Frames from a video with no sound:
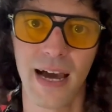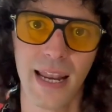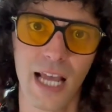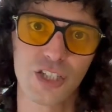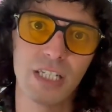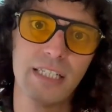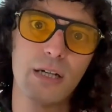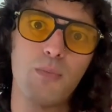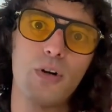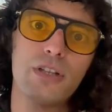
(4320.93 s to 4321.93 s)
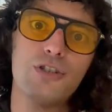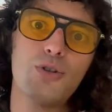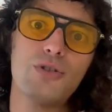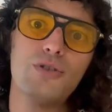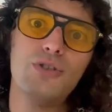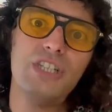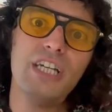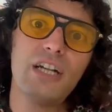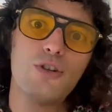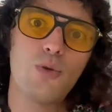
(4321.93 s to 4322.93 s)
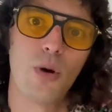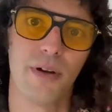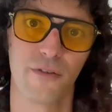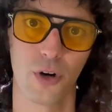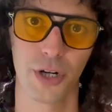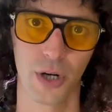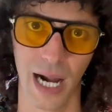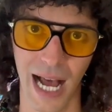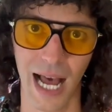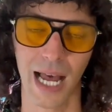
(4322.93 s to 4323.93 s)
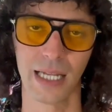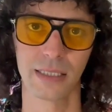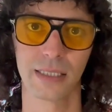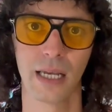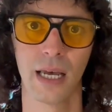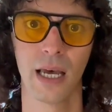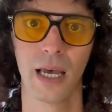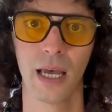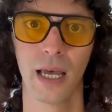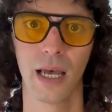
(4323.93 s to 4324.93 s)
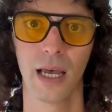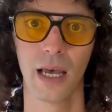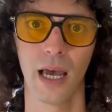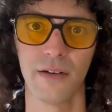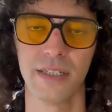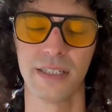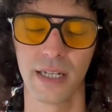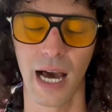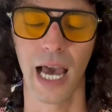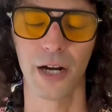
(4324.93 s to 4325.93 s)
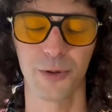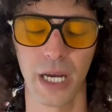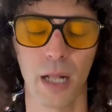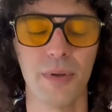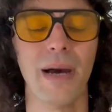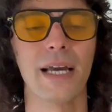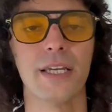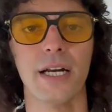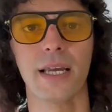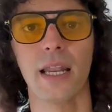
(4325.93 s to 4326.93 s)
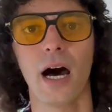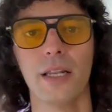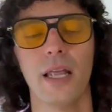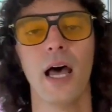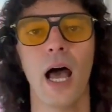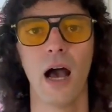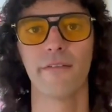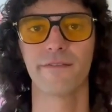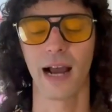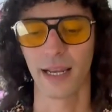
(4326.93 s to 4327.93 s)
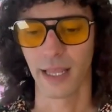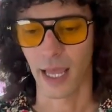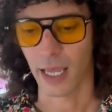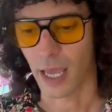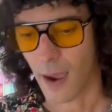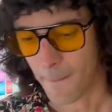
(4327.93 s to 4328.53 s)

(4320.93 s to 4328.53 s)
financially support the show so see it grow before your eyes. Everything Irie. I'll be back here again on Friday.